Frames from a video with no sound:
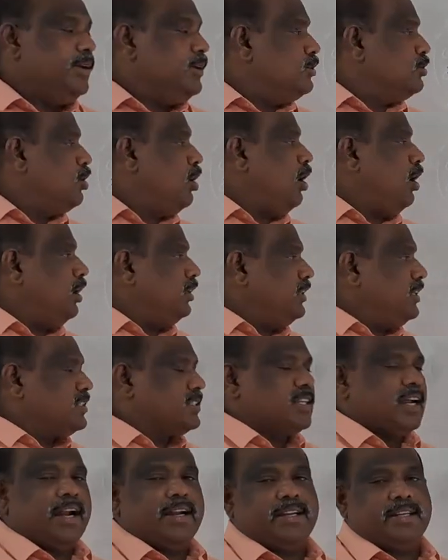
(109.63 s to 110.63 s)
So all these
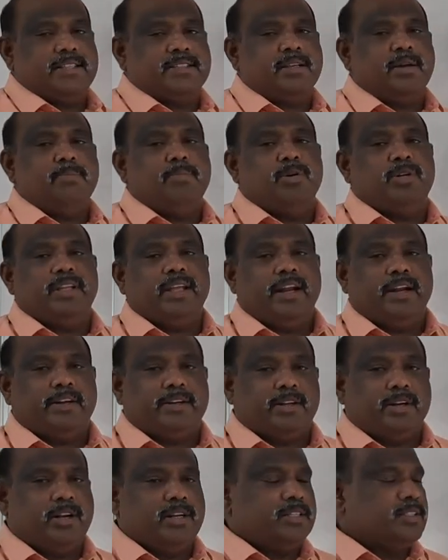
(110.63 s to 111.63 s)
characteristics about the
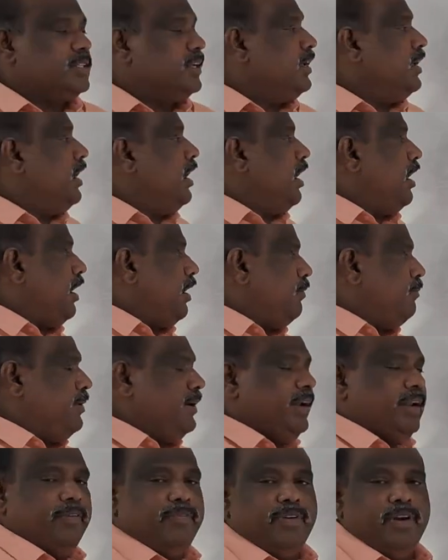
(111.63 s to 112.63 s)
electrons have
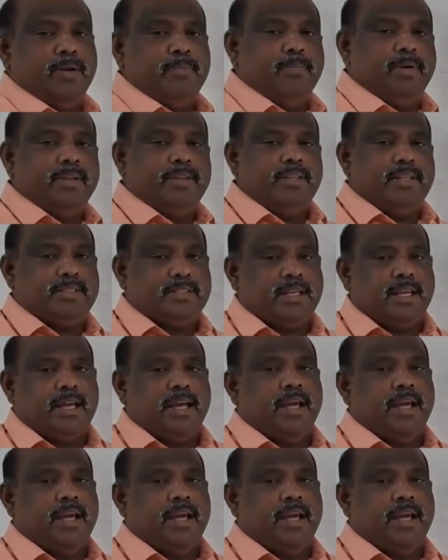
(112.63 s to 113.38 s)
been defined by these